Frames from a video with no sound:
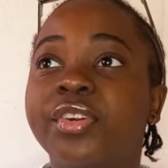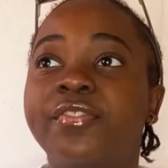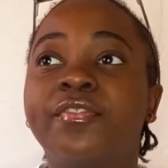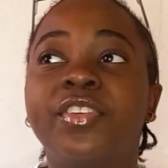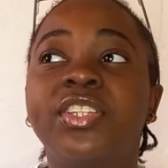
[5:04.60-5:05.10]
or
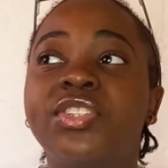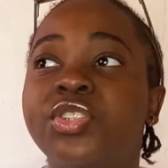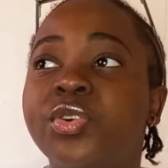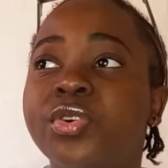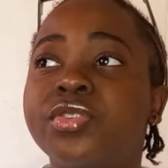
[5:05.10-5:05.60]

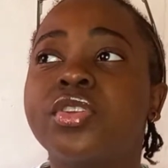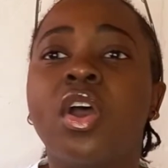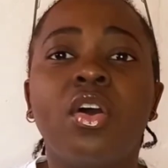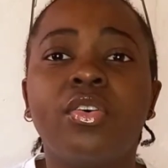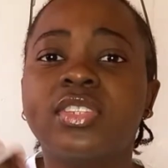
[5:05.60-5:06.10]
videos
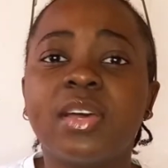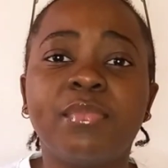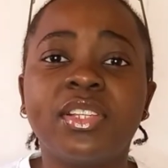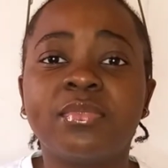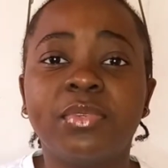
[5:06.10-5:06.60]
or
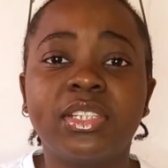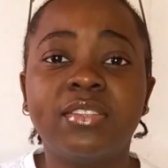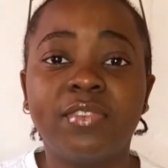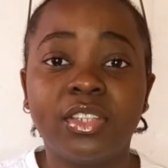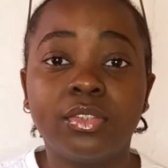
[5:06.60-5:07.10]
someone's
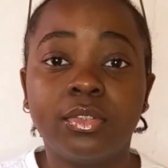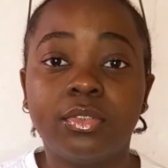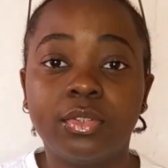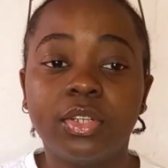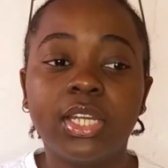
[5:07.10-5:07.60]

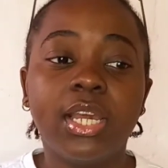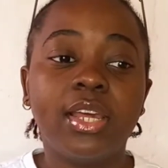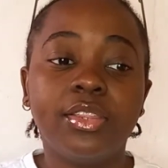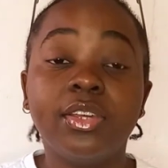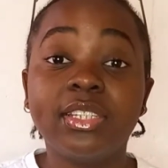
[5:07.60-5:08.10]
motivational talk,
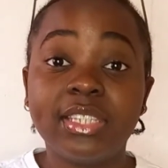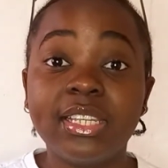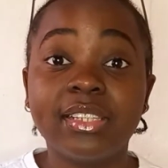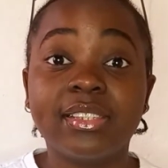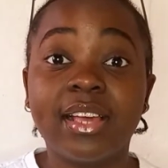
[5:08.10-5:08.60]
those
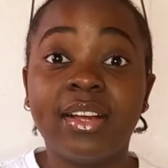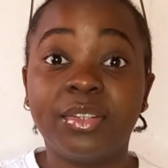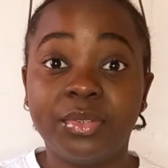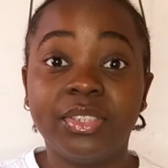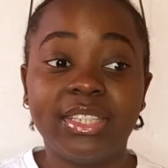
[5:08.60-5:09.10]
things are
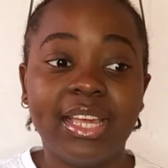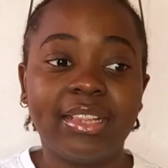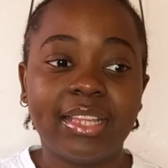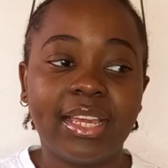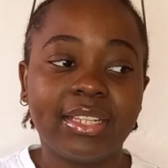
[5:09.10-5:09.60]
good.
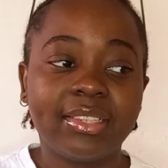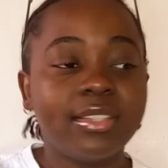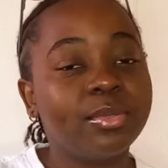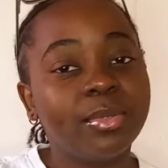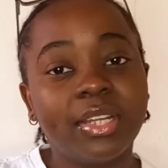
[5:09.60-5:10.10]
They're like
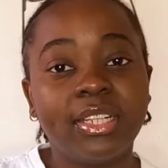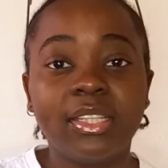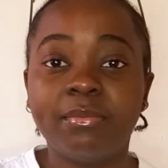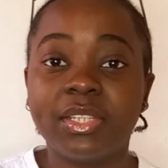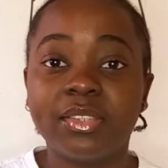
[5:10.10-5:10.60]
little
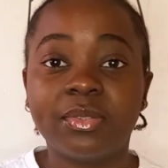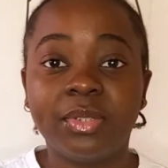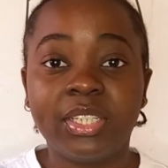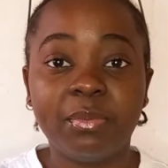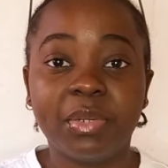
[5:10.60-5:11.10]
elements
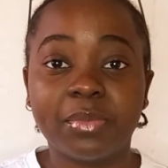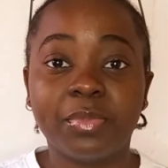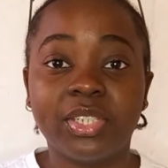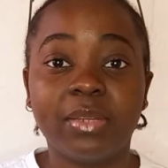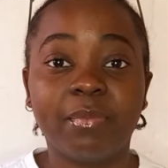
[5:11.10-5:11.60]
to keep us
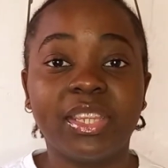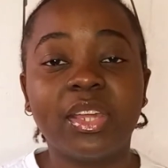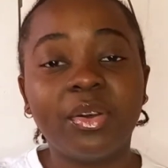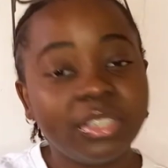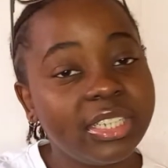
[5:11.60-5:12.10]
pushing, but
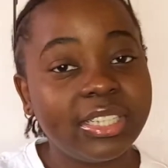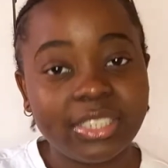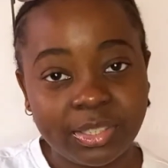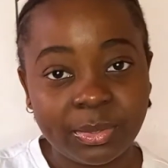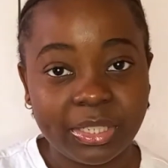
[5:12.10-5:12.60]
they're only
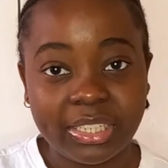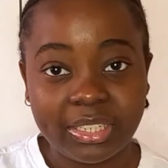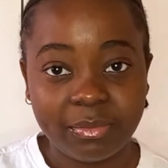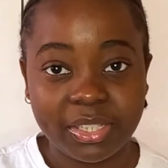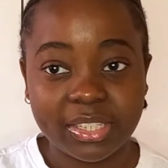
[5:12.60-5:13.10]
little
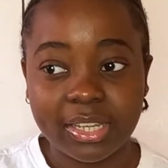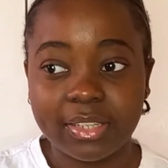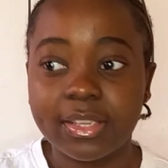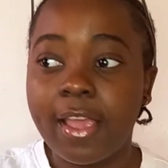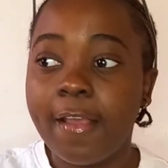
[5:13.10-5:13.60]
elements,
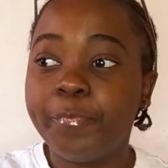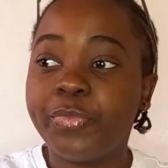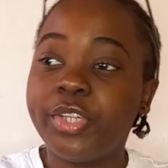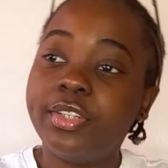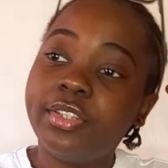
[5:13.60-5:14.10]
guys.
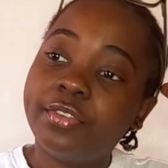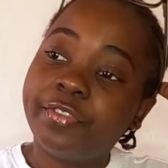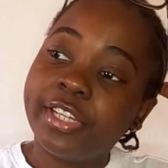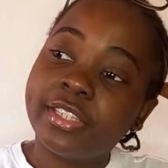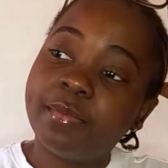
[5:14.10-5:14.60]
You need to
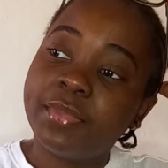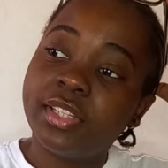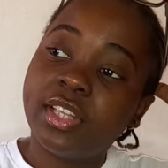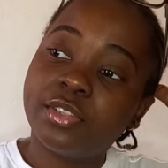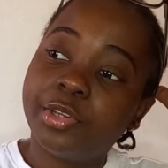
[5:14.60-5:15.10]
find
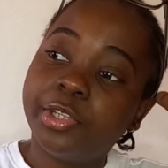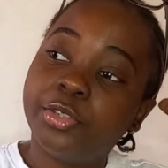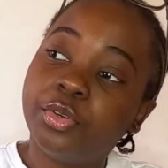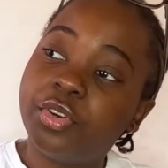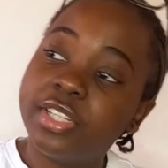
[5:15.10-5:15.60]
something that's going
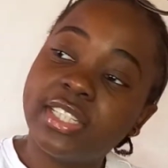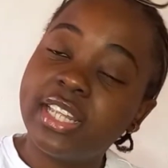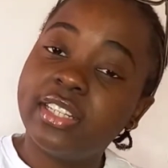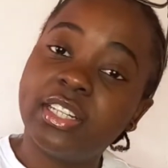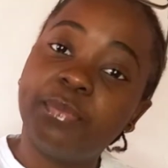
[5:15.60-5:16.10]
to
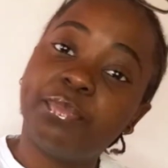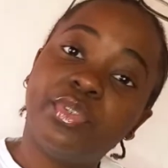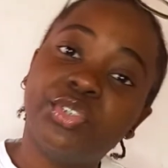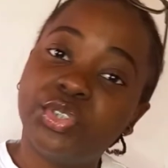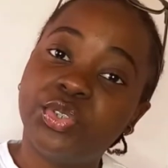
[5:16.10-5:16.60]
constantly
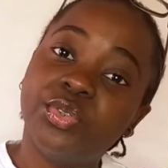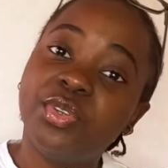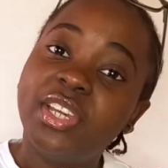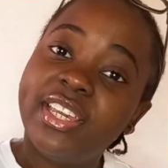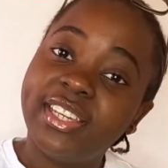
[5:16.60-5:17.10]
push
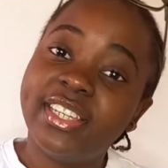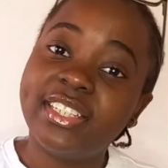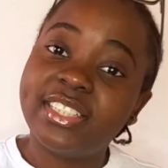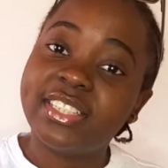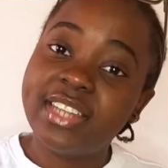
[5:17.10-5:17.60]
you
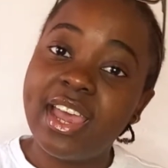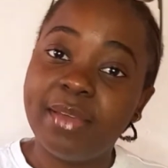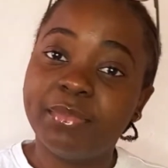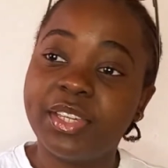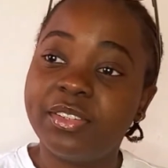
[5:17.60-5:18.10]
each
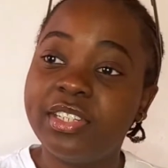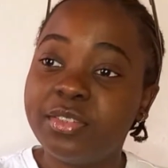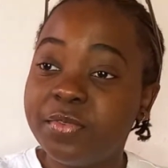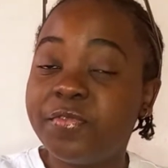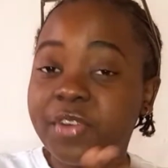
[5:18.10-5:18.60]
time. Like, you
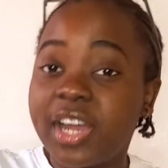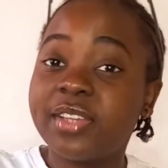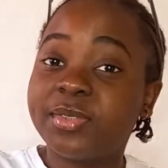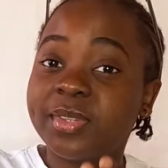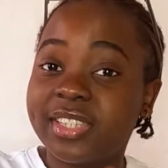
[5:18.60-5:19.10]
need to
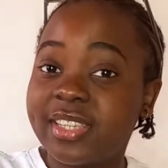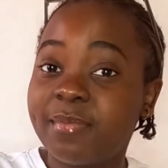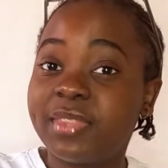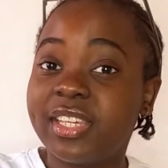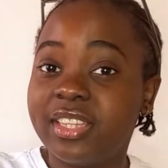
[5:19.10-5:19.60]
focus on
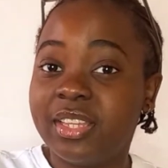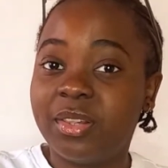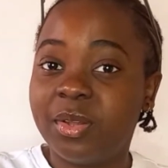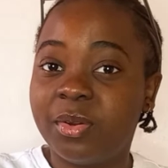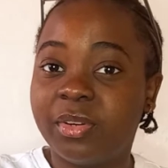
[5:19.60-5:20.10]
something in the
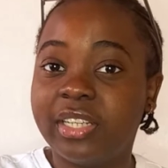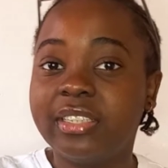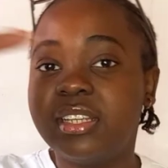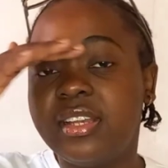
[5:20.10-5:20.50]
long run.